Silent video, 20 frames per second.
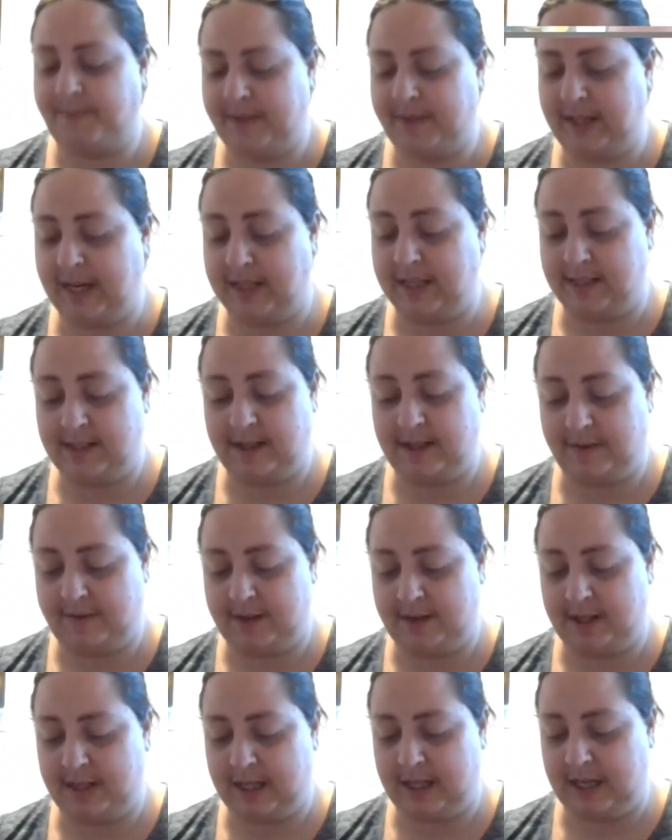Yes,
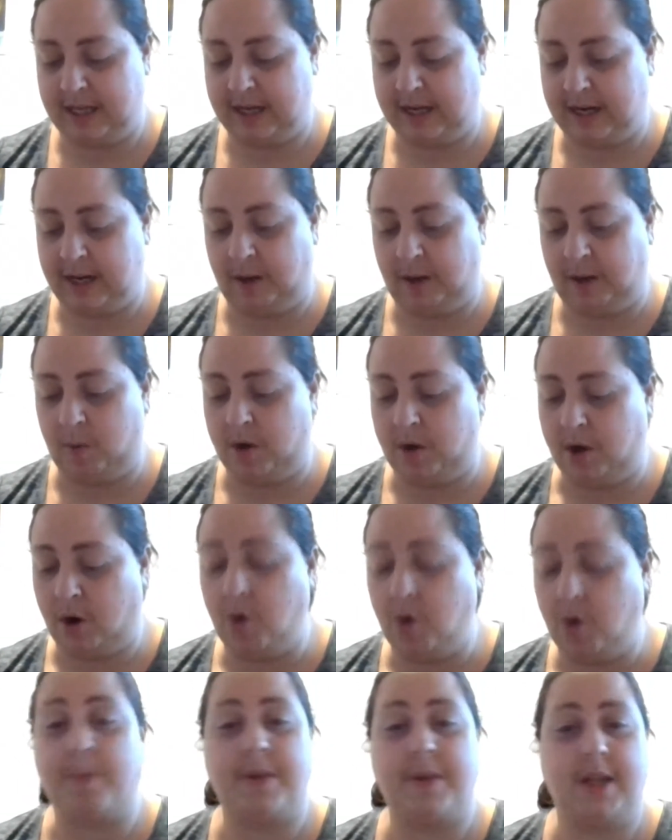definitely. I would
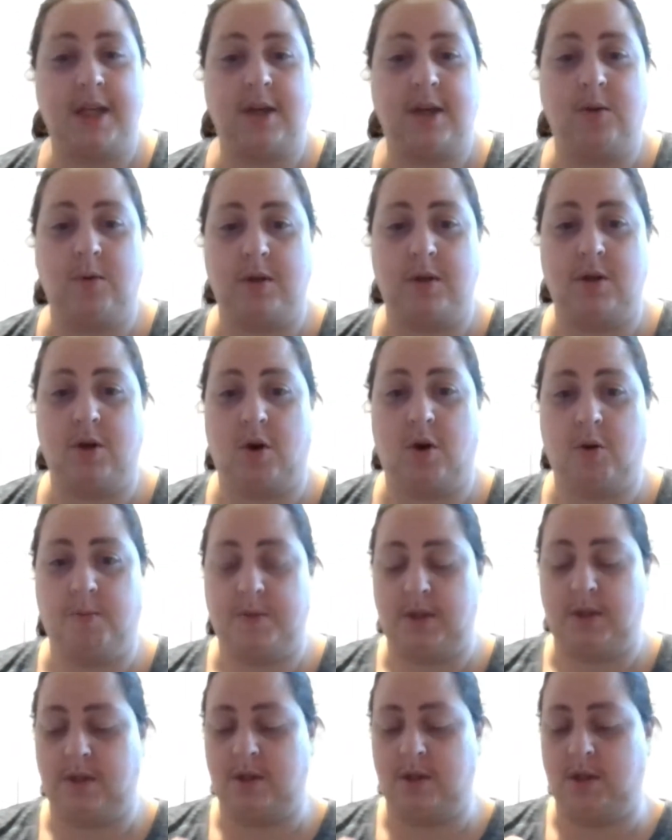hope that you would hope
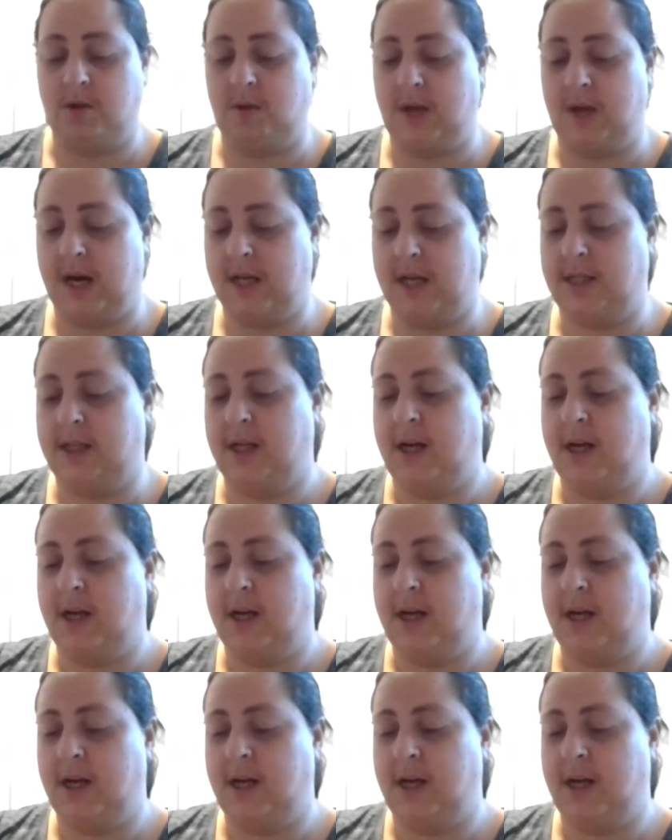to do that.